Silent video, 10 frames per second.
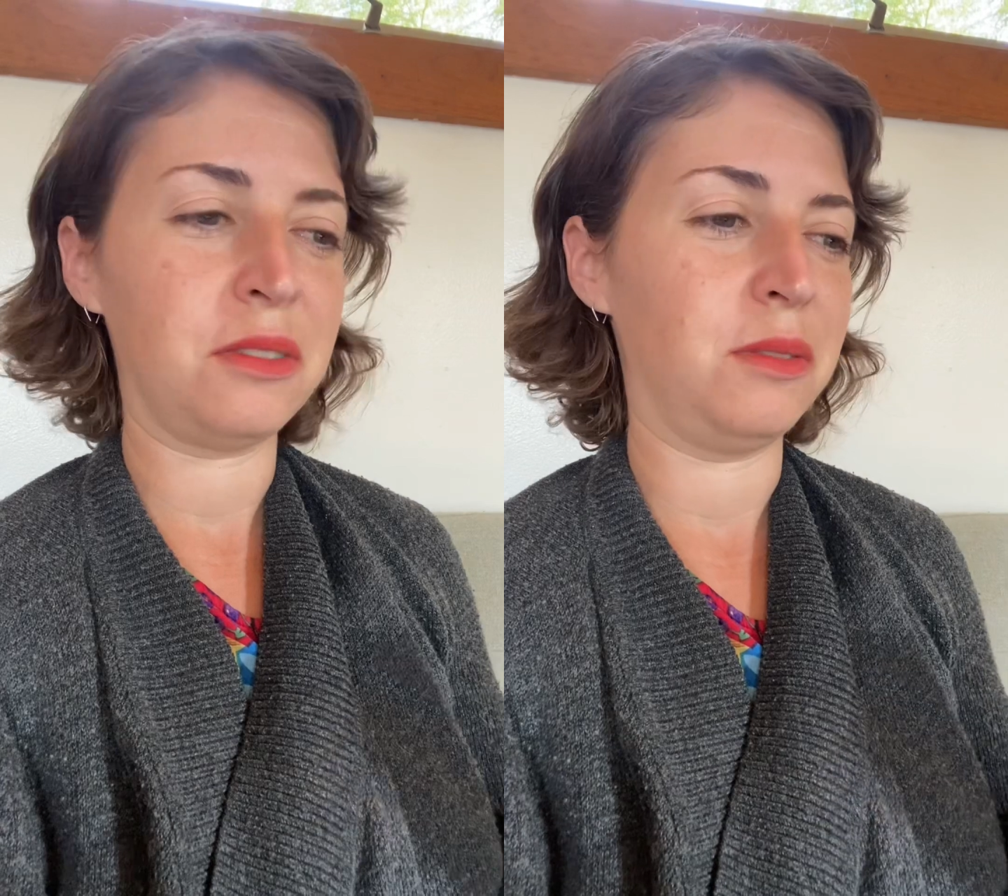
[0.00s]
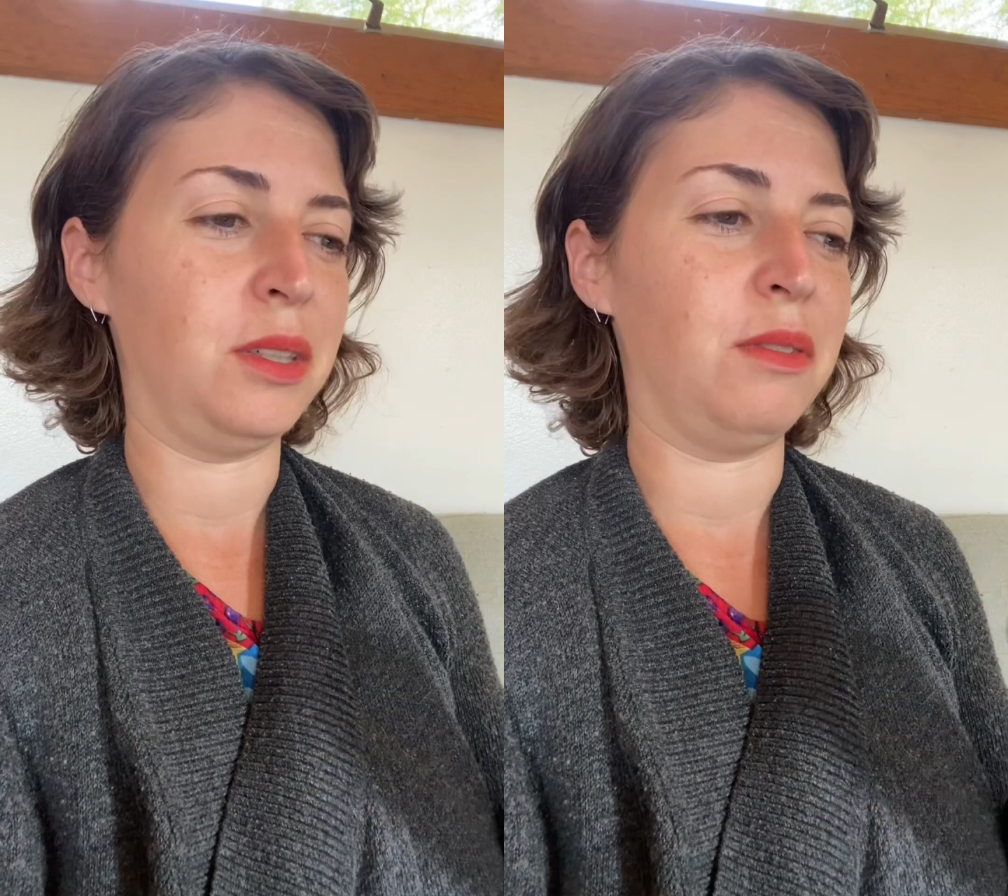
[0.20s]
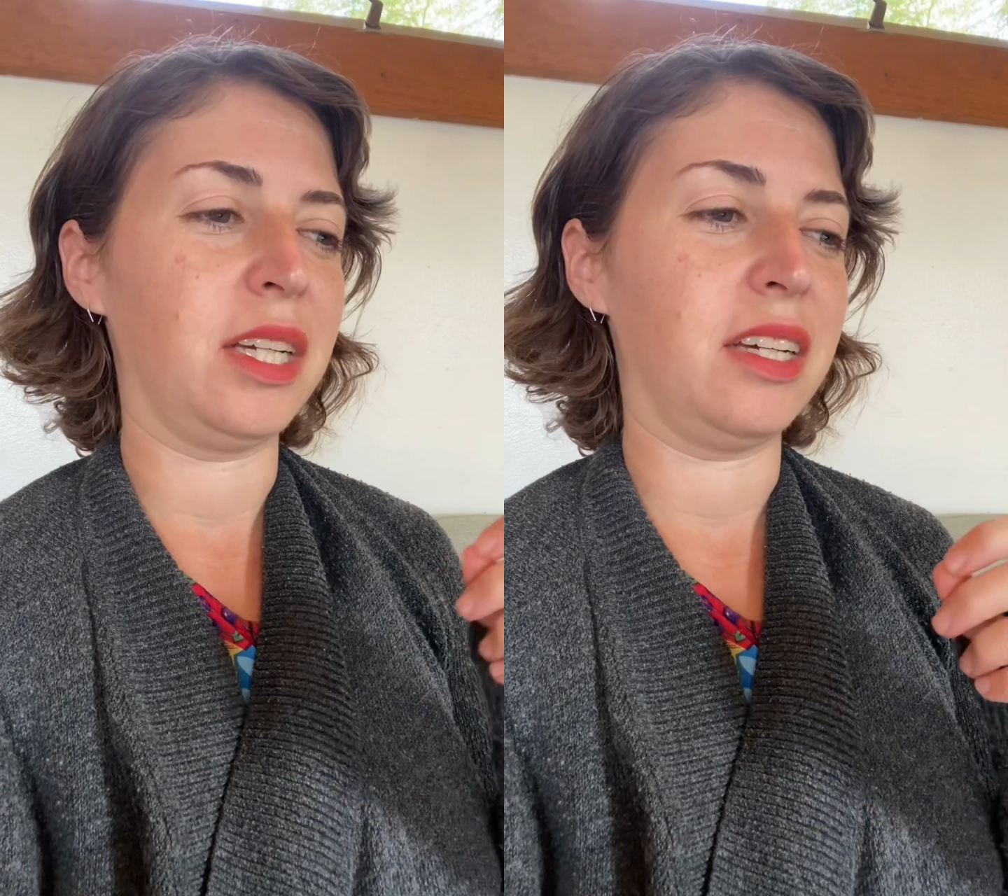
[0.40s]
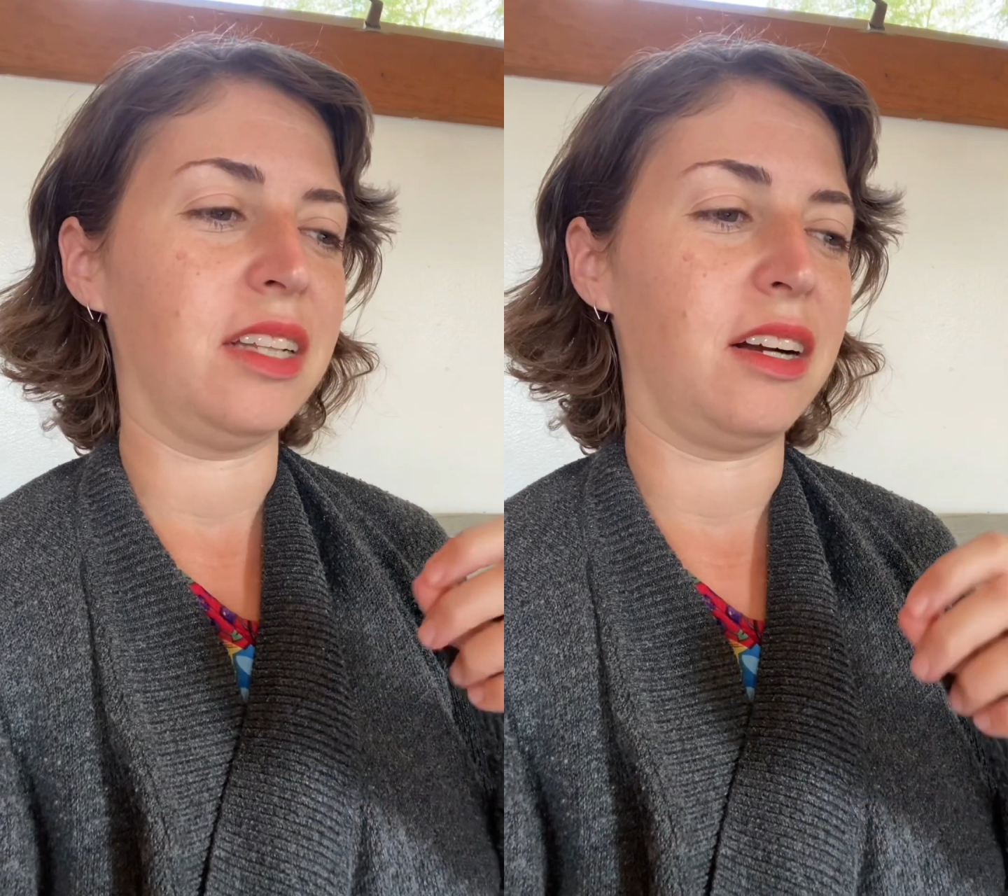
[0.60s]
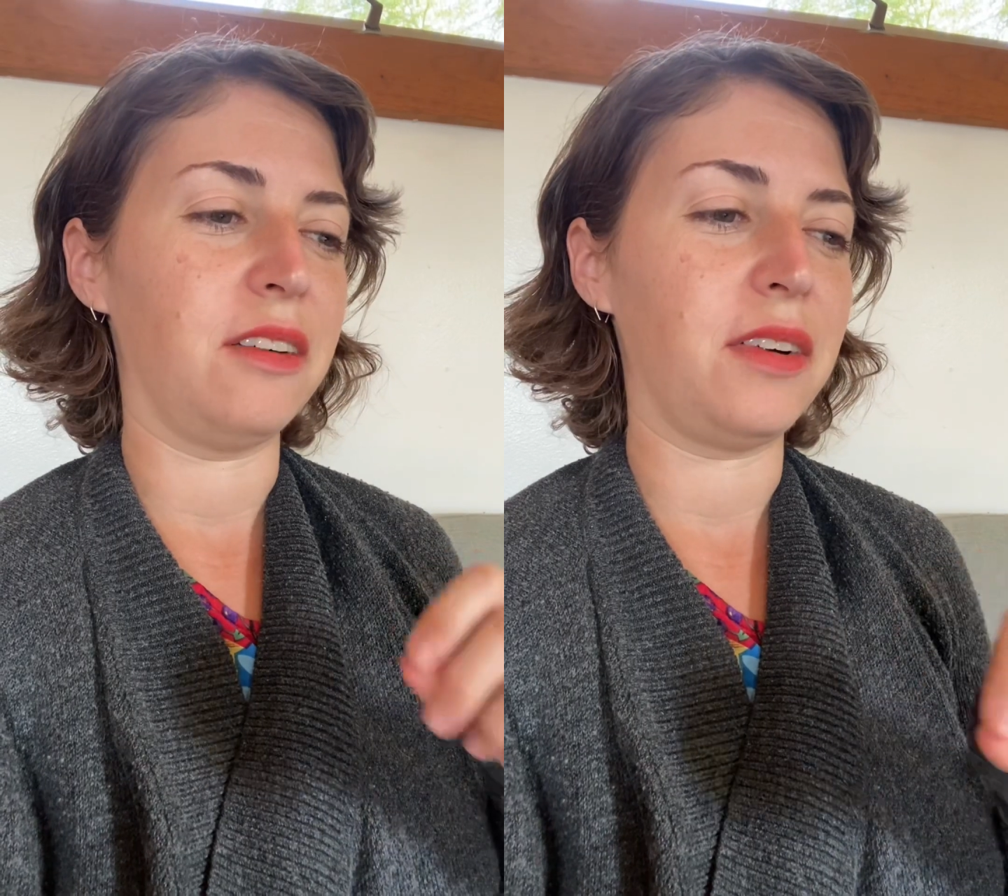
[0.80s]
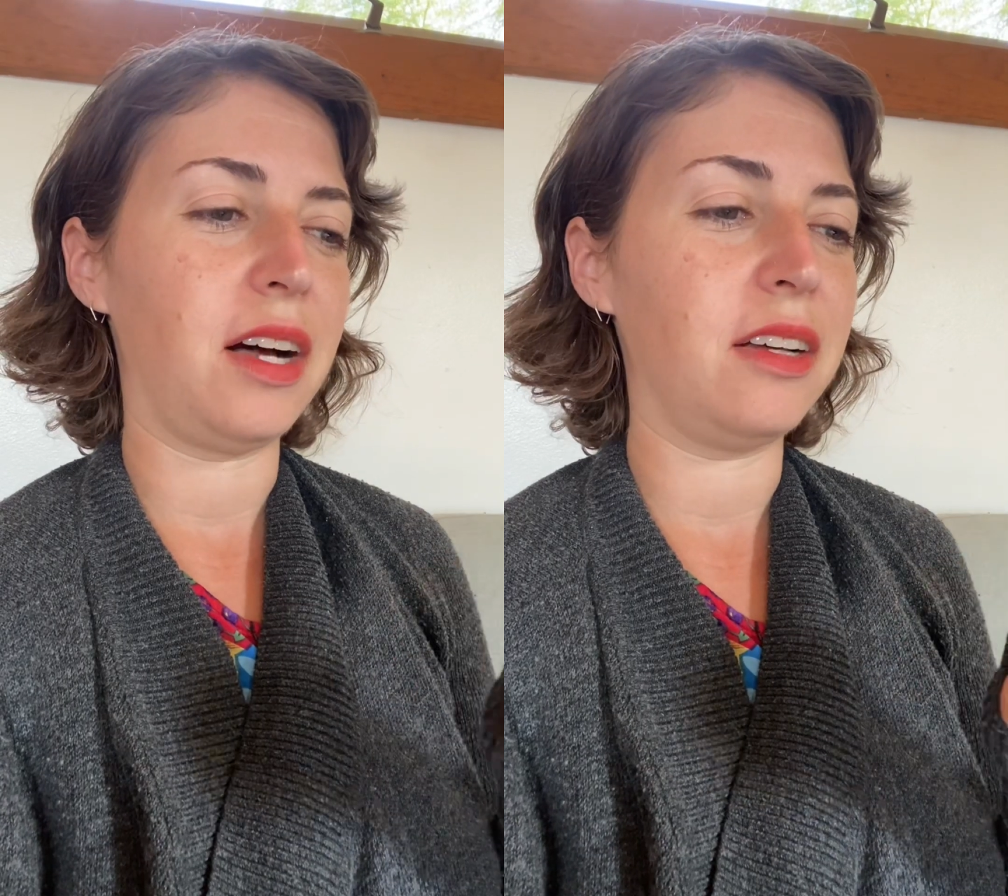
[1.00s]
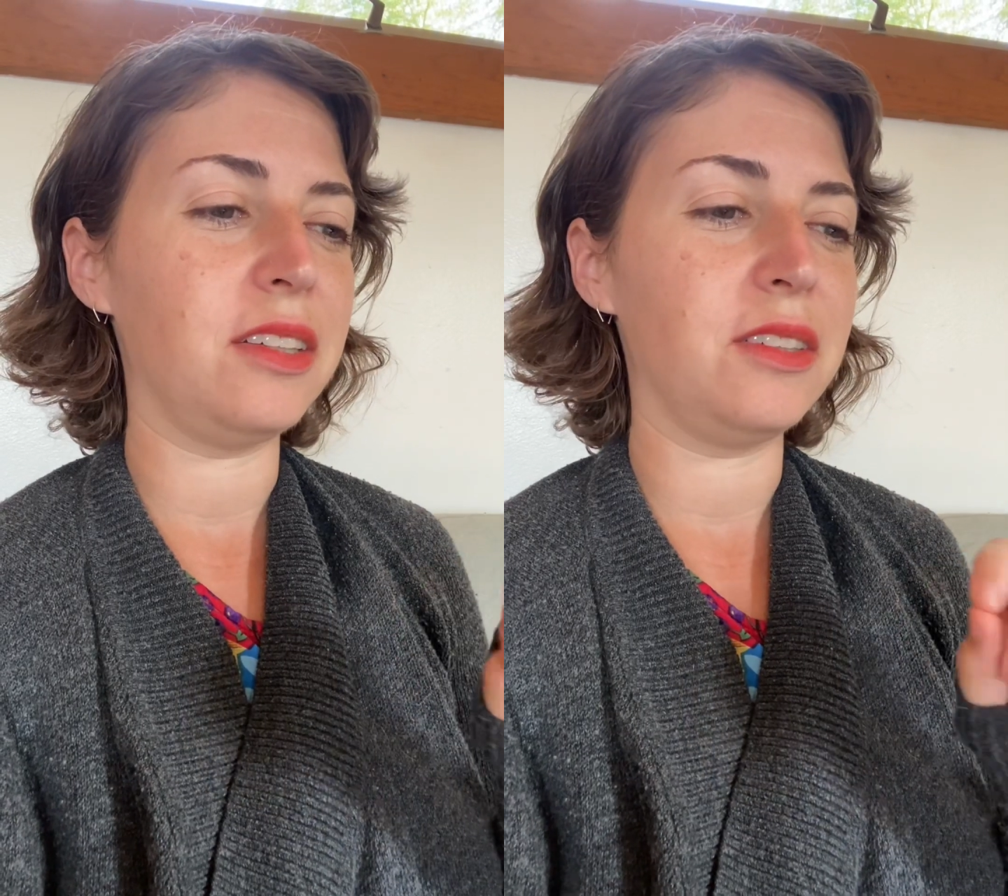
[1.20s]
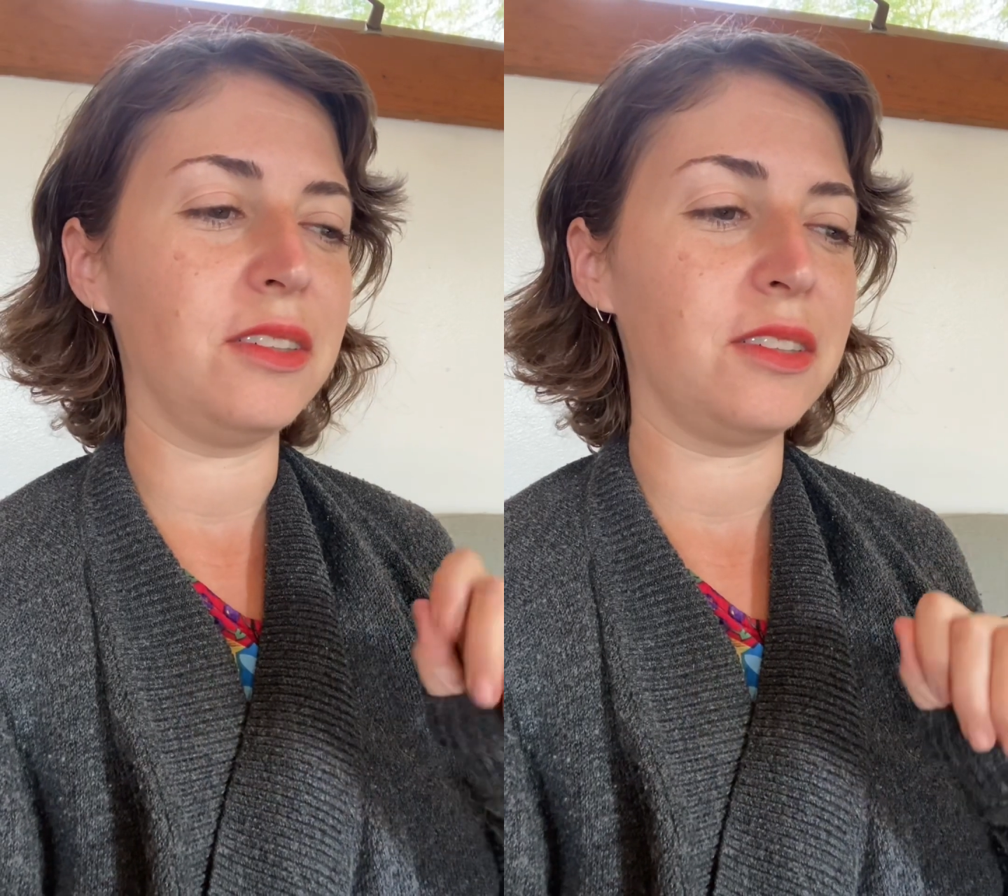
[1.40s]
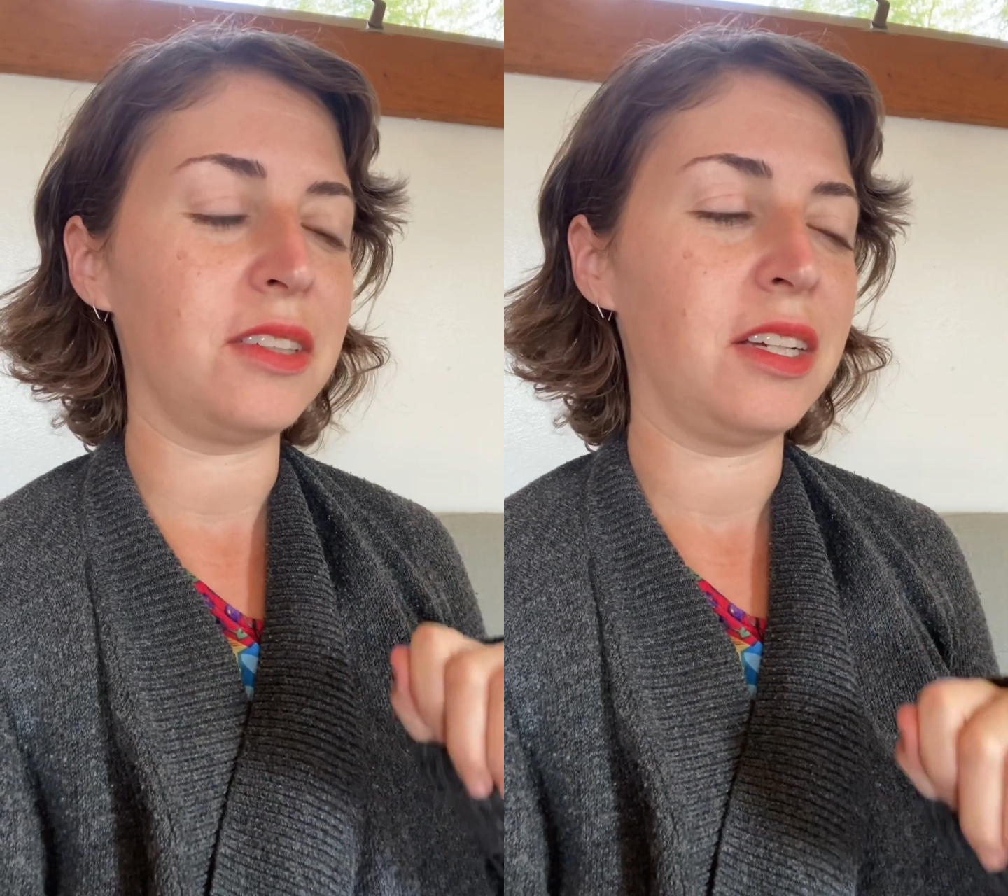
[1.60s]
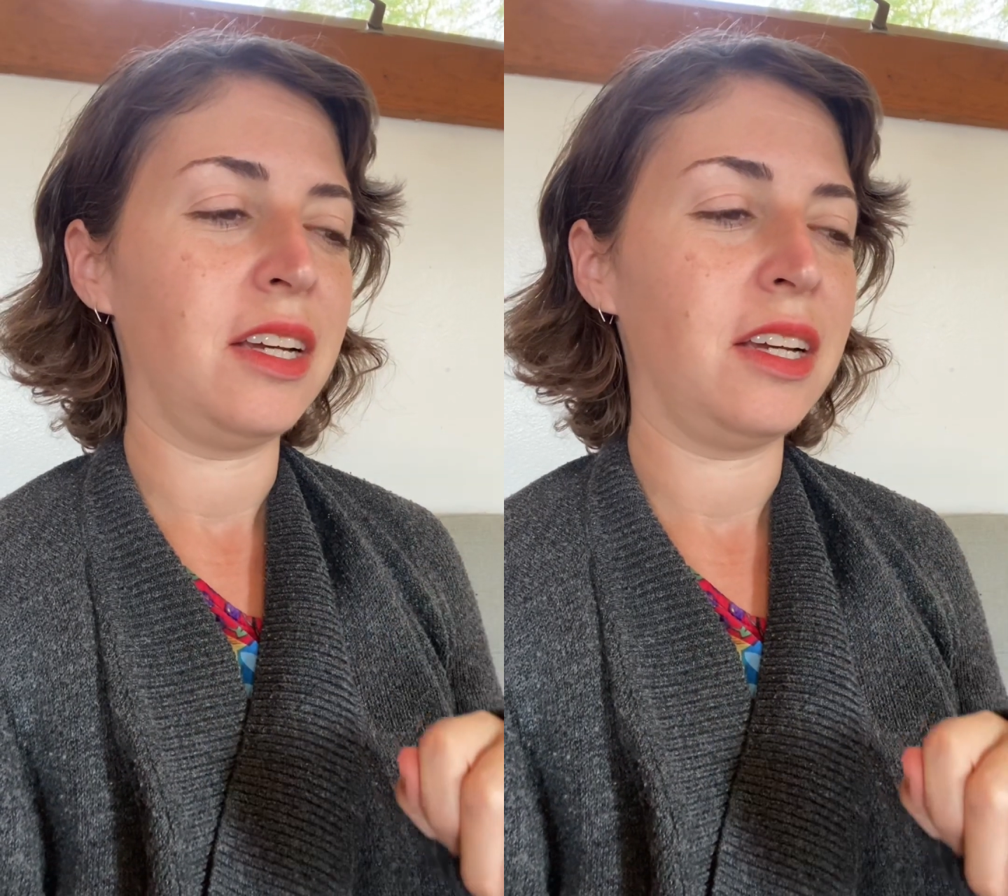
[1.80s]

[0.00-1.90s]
weaving in our values,